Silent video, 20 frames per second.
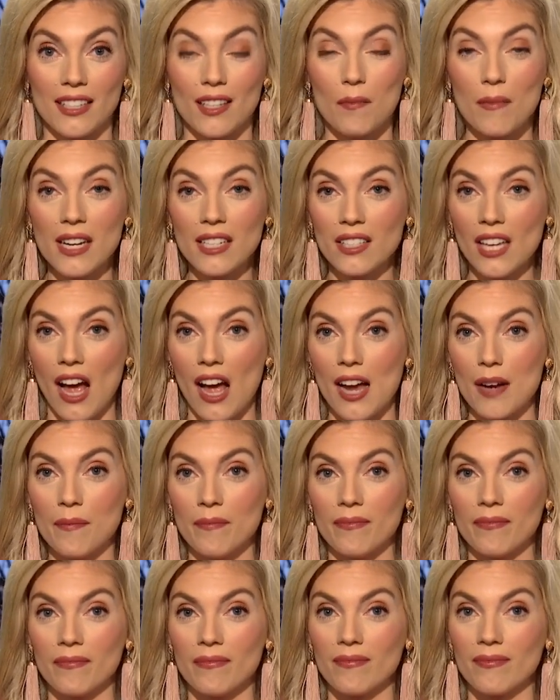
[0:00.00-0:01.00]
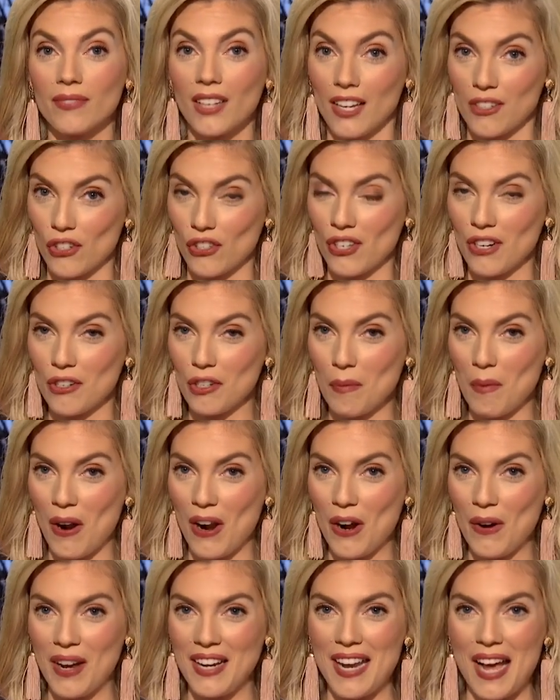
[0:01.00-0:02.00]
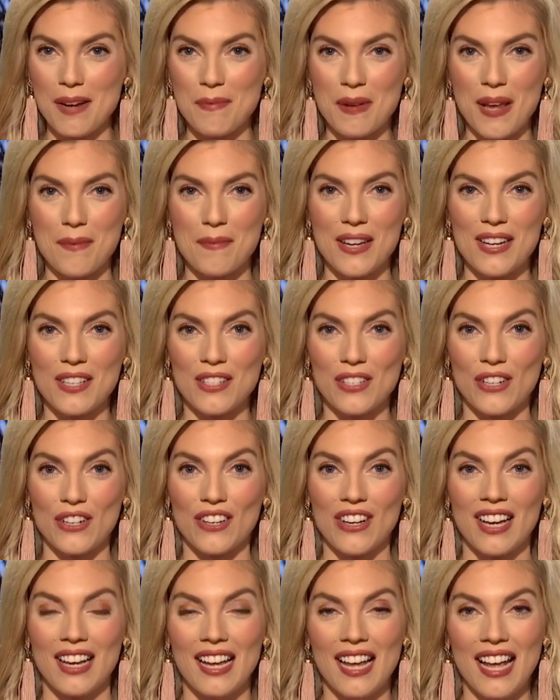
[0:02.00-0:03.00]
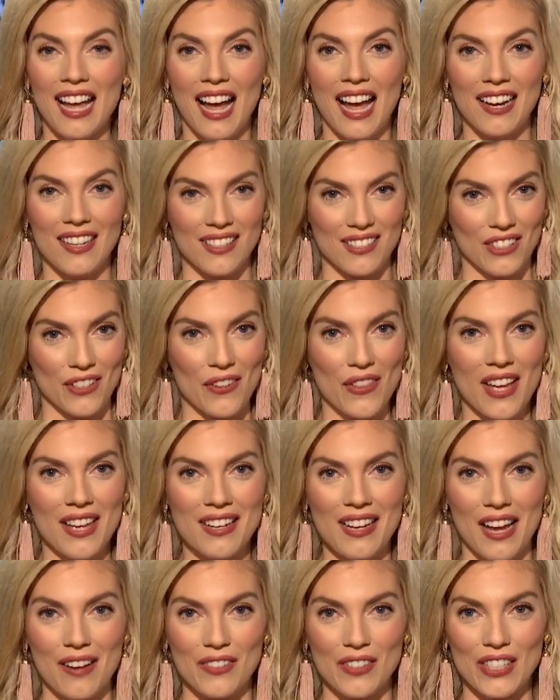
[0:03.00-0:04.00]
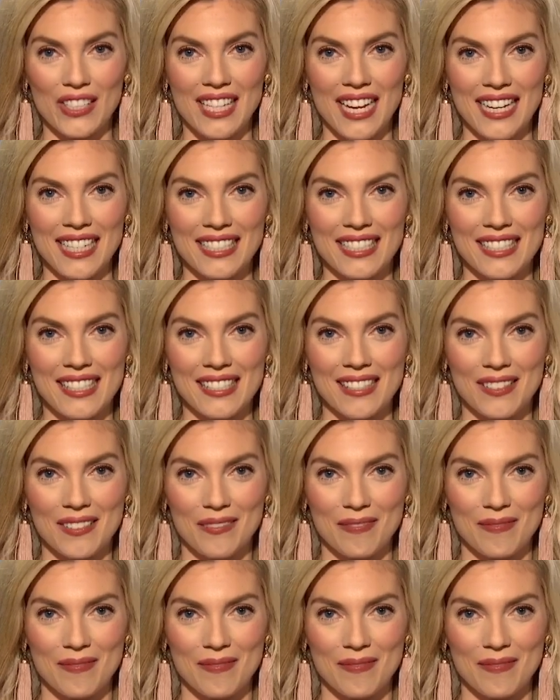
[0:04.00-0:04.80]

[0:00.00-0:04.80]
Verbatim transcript: In the meantime, catch us here tomorrow at 9 p.m. Eastern. And until then, have a good night.